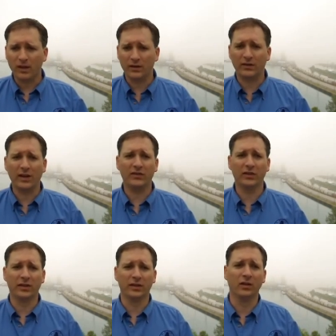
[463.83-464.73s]
it tends
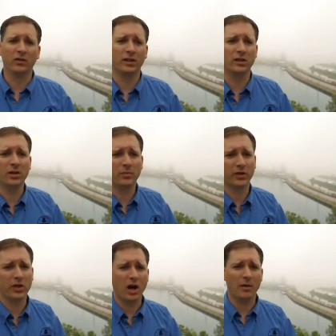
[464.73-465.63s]
to dilute it and you end up
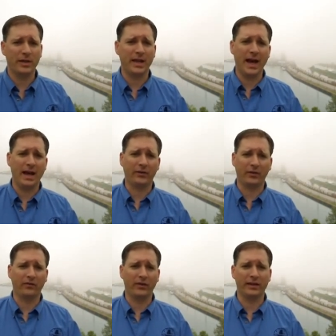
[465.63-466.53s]
with a copycat
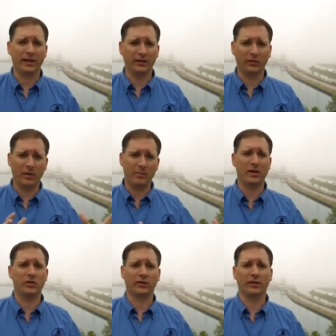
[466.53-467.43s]
sort of thing that this web
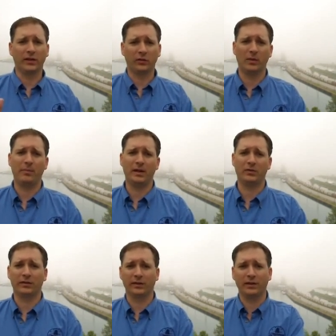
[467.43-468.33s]
page looks like this web page
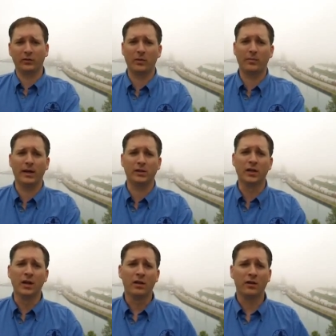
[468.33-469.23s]
looks like this web page.
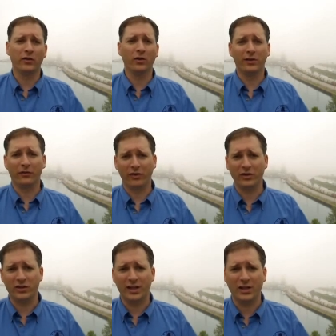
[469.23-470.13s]
There's no
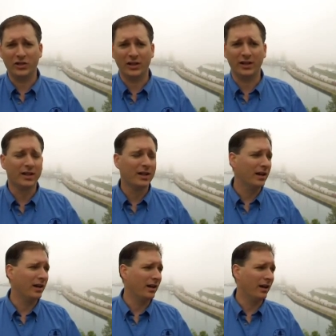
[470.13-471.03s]
differentiation.
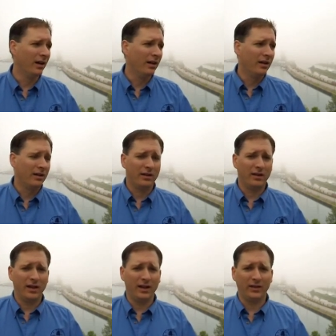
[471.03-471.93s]
Uh,
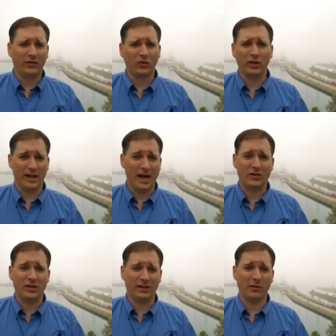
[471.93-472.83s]
and it's really it
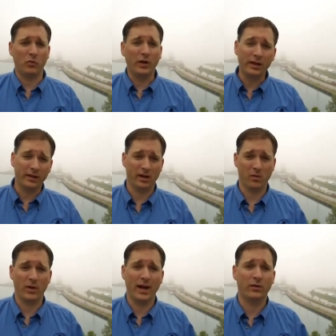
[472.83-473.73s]
actually ends up weakening
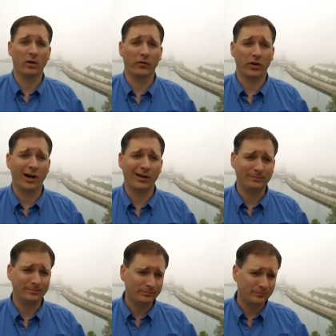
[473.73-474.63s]
your brand overall.
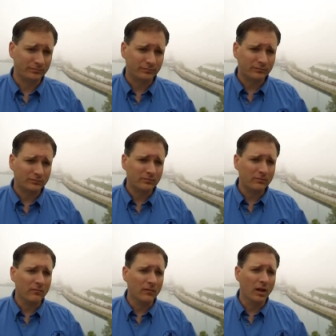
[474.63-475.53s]

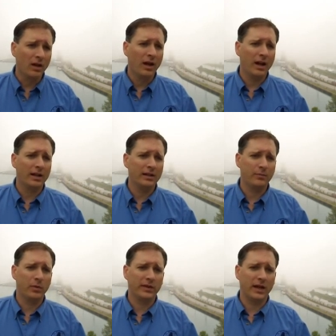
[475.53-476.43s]
And I like to
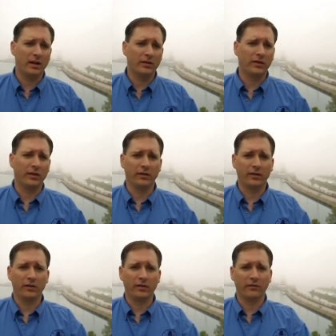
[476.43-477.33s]
put that onto the
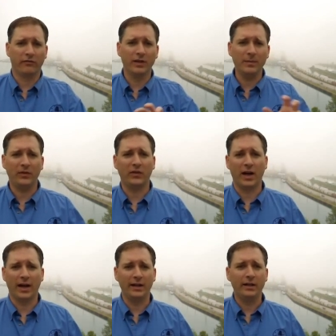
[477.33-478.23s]
onto the flip
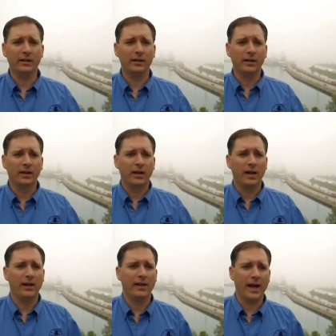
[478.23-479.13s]
side,
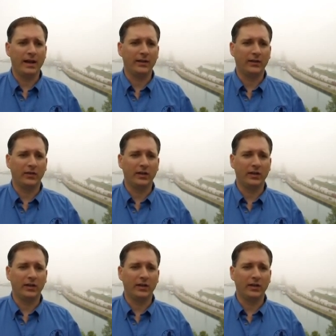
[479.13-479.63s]
and that is